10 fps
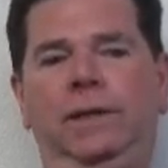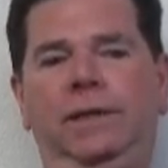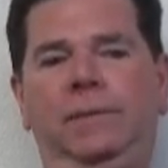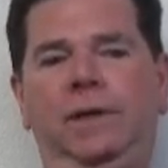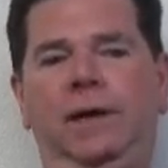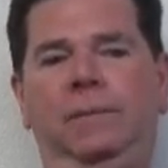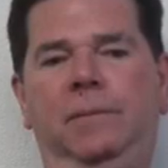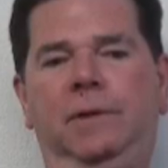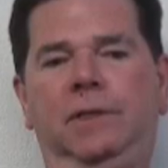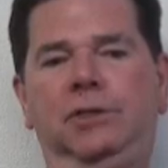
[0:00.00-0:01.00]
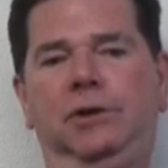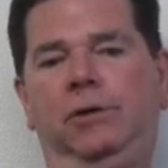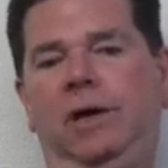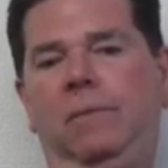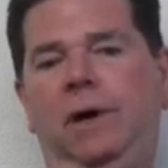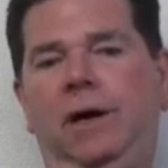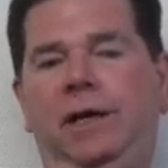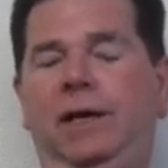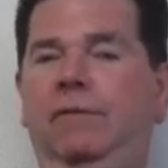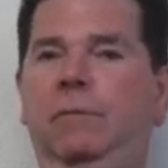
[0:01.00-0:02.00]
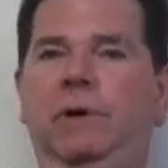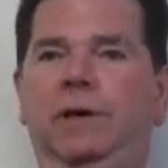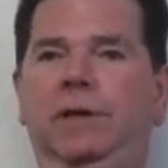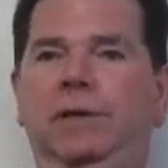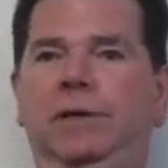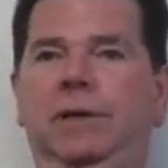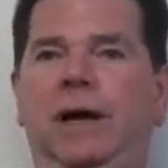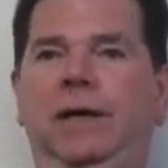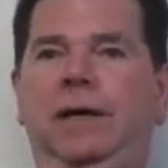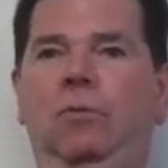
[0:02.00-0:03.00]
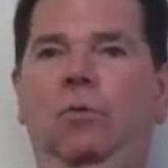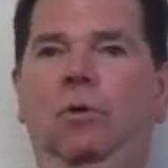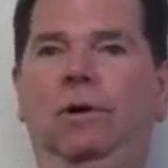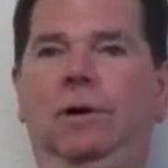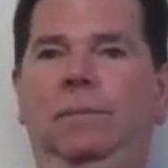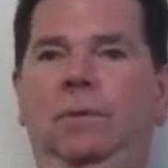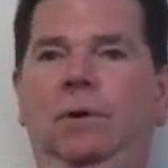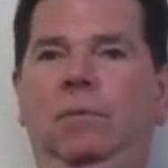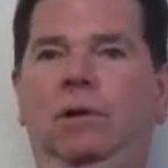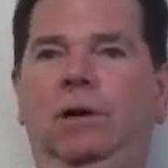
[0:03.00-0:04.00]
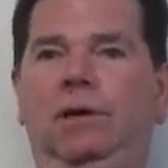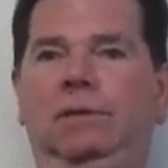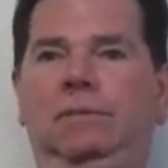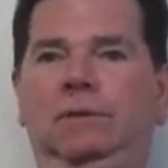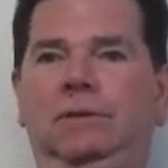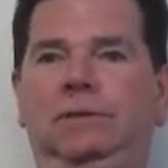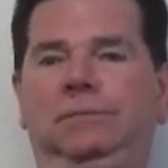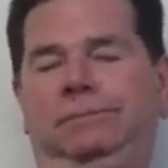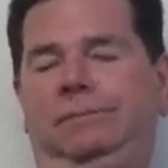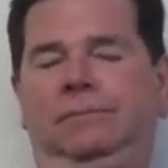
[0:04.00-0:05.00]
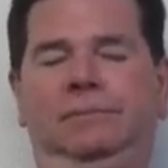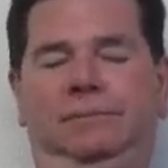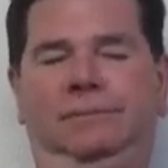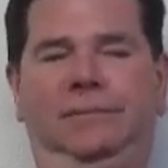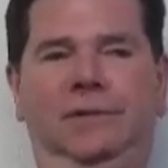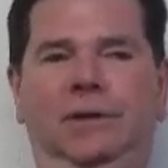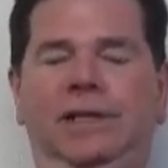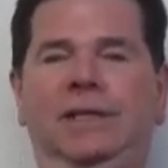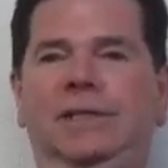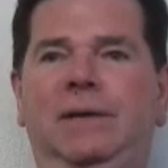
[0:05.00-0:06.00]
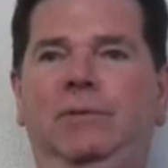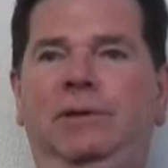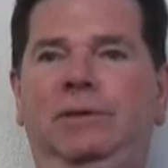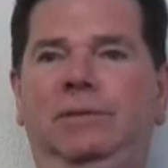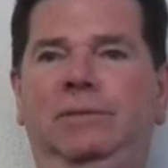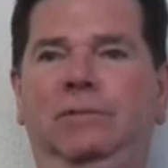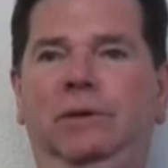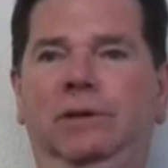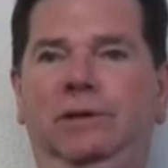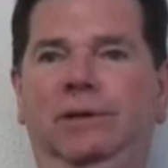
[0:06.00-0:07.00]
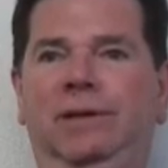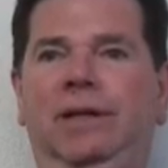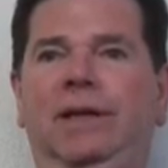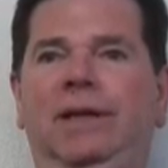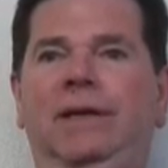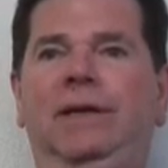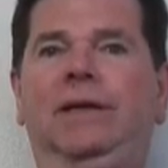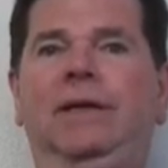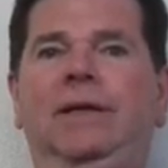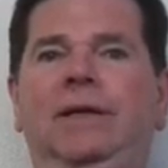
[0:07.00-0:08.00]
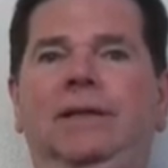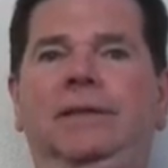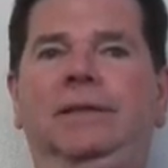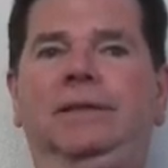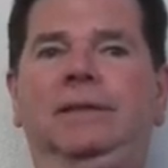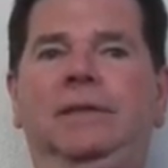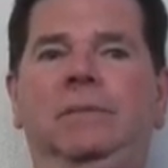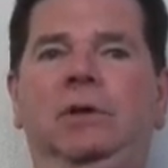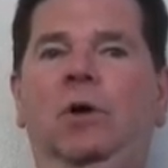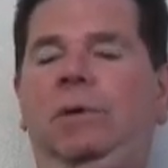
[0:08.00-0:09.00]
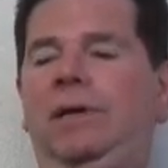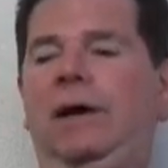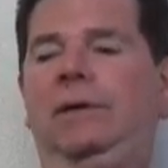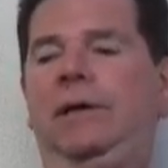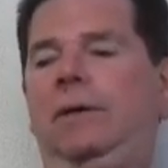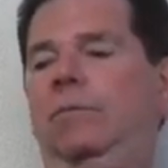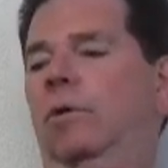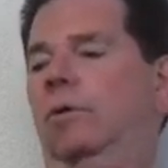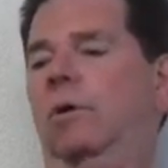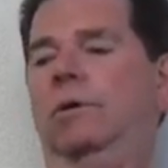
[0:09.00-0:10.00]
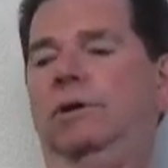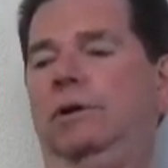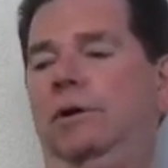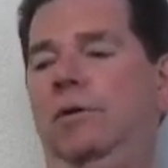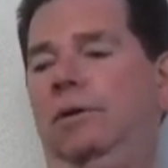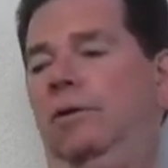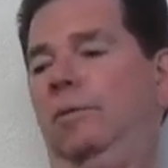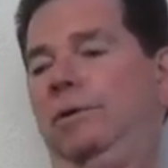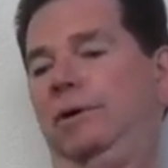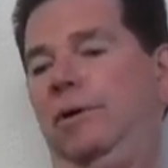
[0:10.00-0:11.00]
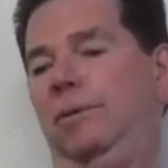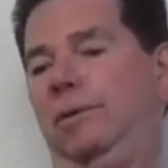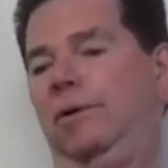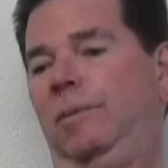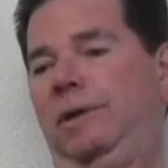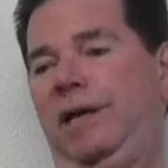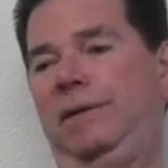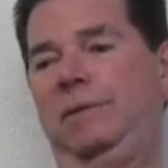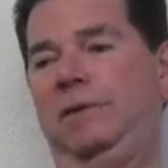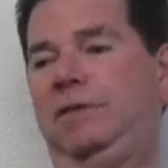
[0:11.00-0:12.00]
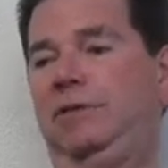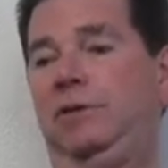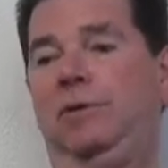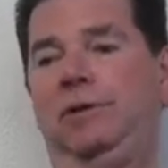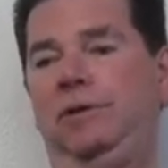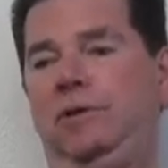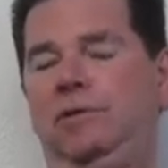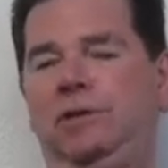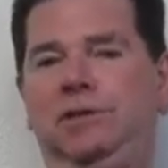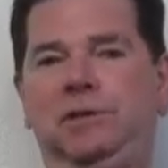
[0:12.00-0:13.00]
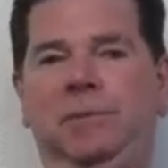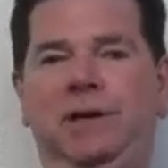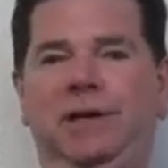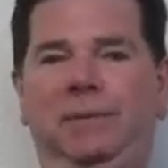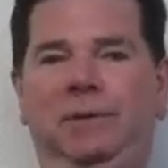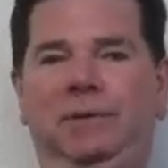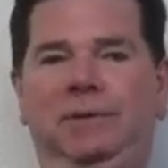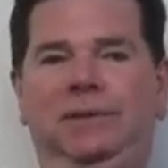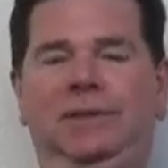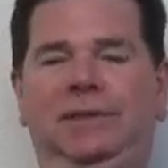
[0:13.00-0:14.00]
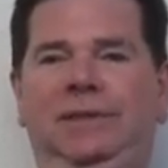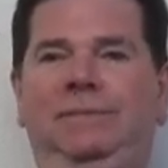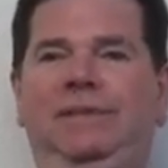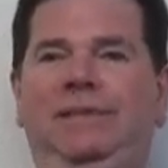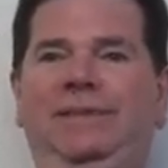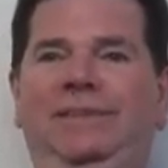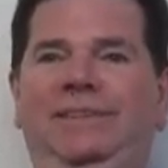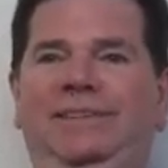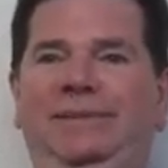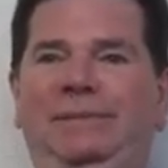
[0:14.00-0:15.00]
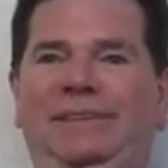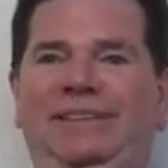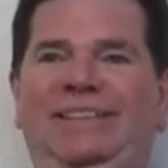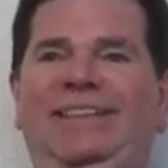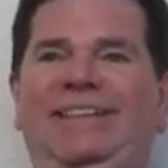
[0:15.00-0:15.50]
At that time, the general come by and gave everybody on that ward a Purple Heart, which, you know, at that time we didn't, who cared? And if you go up and down that road going, you're going home, you're going home. It came to me and says, you're going to Yokosuka, Japan. I'm going, oh, man, are you kidding me?